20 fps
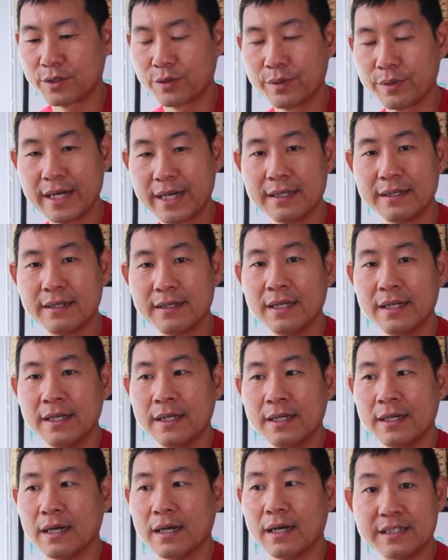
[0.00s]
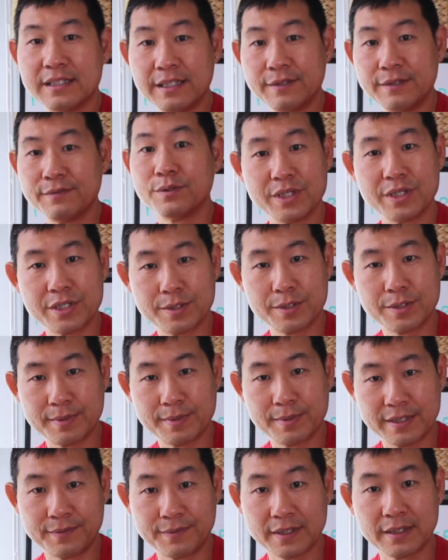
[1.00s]
Stephen Ritz specifically has
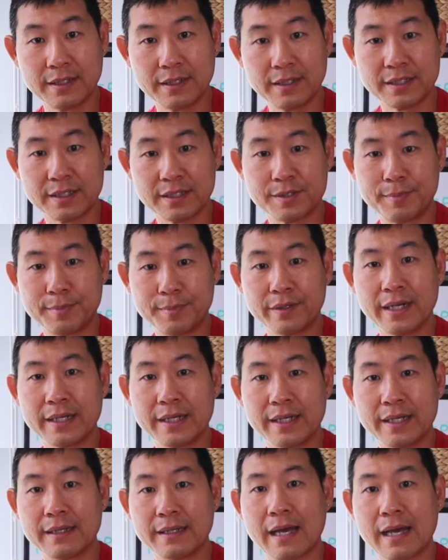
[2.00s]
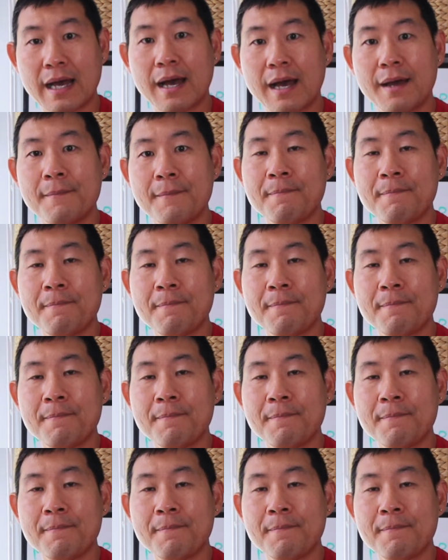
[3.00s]
spearheaded that. And